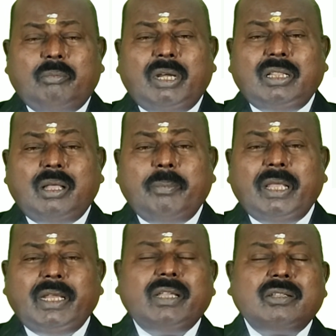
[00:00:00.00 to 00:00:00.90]
But in
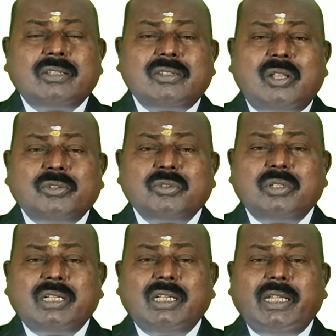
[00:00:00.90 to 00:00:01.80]
America, the
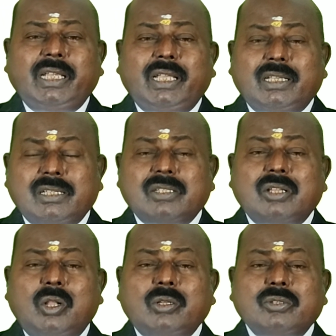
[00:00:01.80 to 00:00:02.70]
is
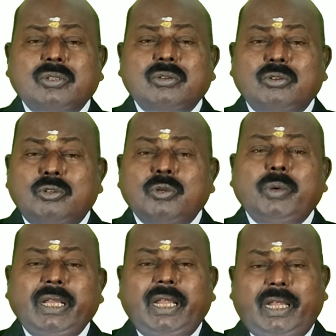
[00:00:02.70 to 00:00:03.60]
also
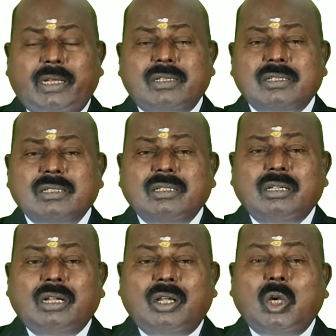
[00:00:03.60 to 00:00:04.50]
doing it
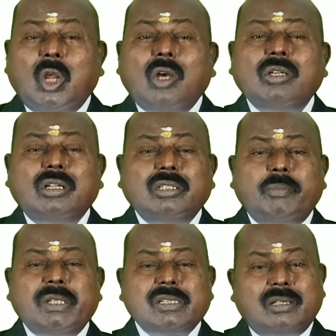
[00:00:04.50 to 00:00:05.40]
not on the
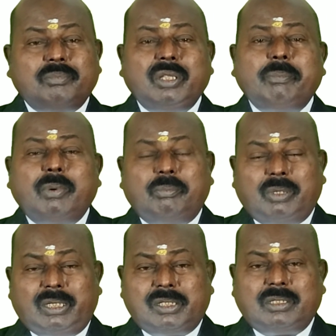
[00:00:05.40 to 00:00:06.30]
basis of the
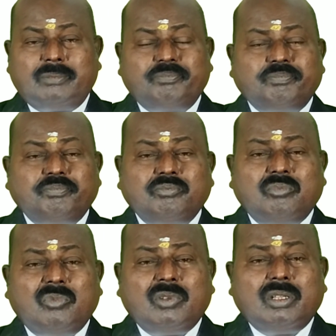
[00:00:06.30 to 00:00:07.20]
population.
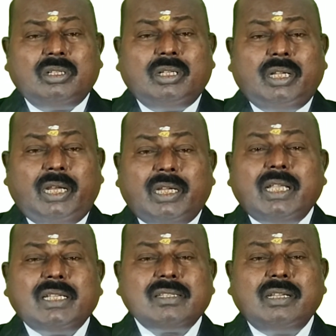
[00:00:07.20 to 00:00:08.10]
It
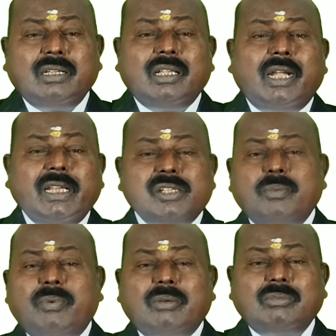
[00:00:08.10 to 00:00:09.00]
has increased
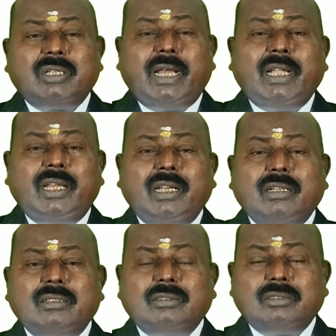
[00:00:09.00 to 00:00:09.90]
from
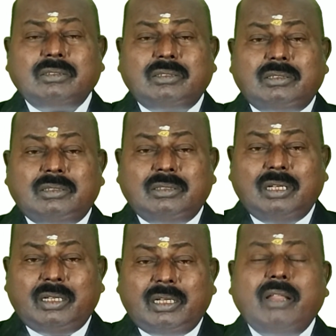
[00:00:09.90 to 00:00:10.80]

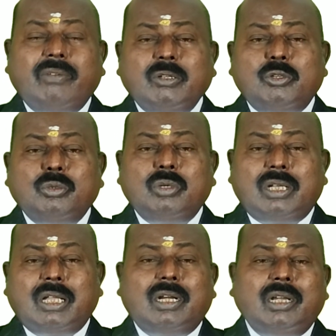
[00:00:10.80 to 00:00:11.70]
1911
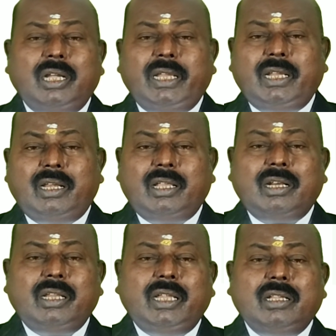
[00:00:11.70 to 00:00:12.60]
to currently
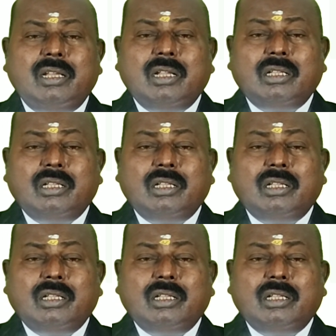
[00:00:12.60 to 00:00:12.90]
nearly